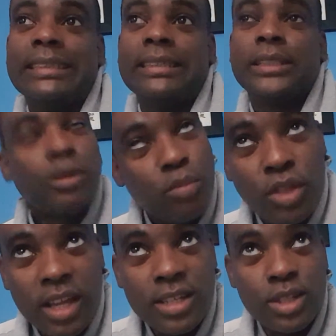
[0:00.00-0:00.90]
some
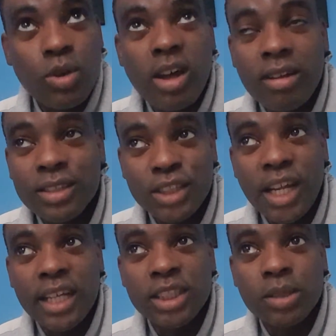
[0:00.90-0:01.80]
things you can't
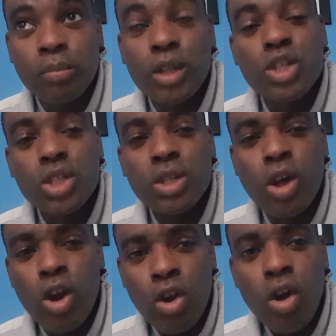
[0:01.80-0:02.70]
change, but
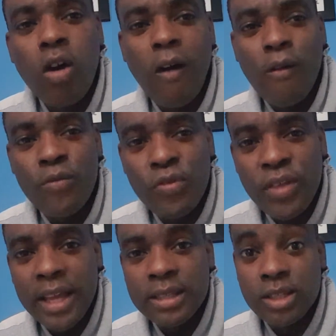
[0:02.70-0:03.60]
a lot of
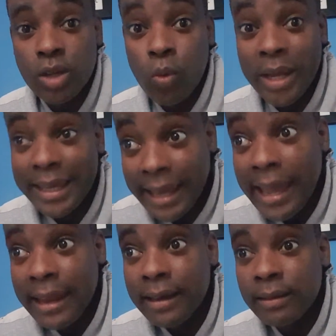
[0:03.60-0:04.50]
things we
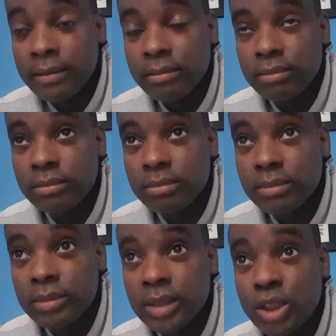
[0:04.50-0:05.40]
can.
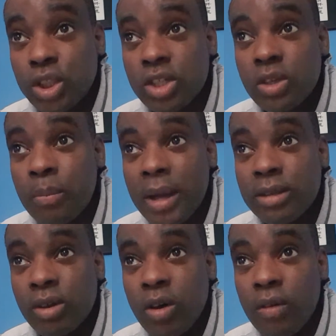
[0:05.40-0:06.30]
It's just a
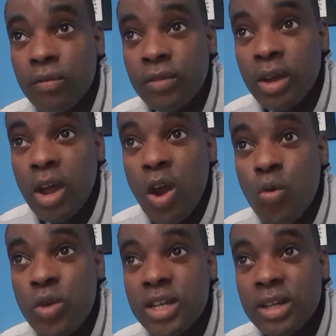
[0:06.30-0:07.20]
matter of
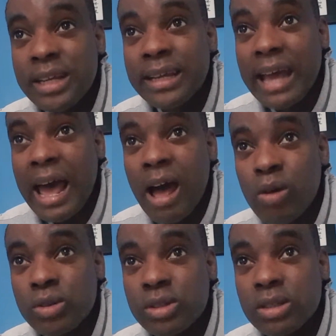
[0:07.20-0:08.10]
reasoning
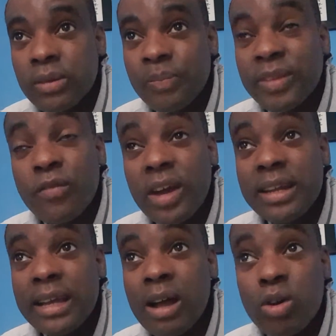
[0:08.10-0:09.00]
out,
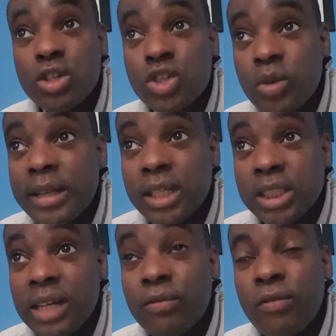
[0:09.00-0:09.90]
finding out a
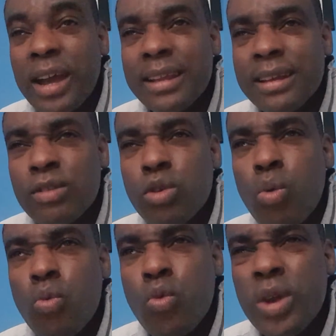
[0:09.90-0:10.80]
strategy, and finding the
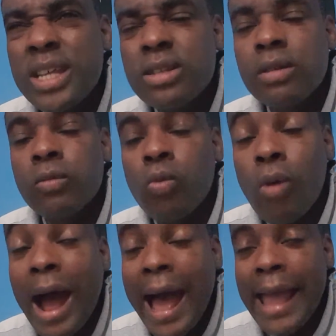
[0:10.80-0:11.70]
reason
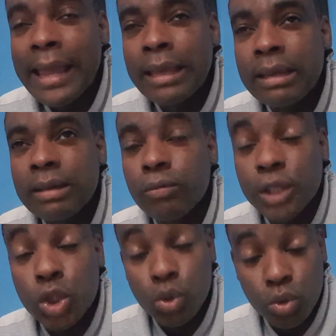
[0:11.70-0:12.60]
why we
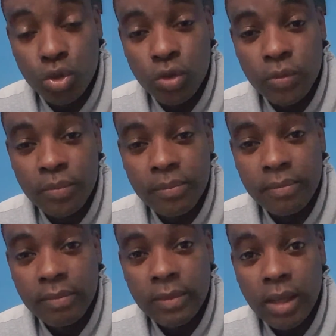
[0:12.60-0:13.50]
should.
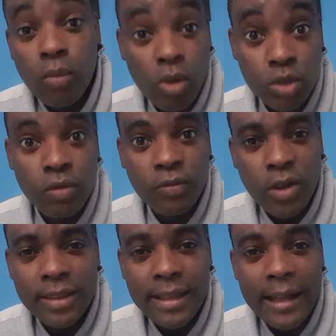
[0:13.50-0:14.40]
And once we've
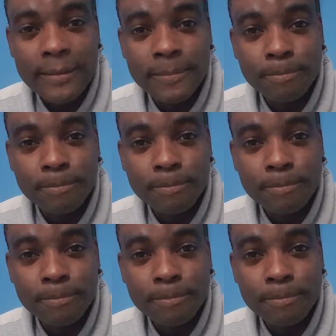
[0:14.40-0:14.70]
got that,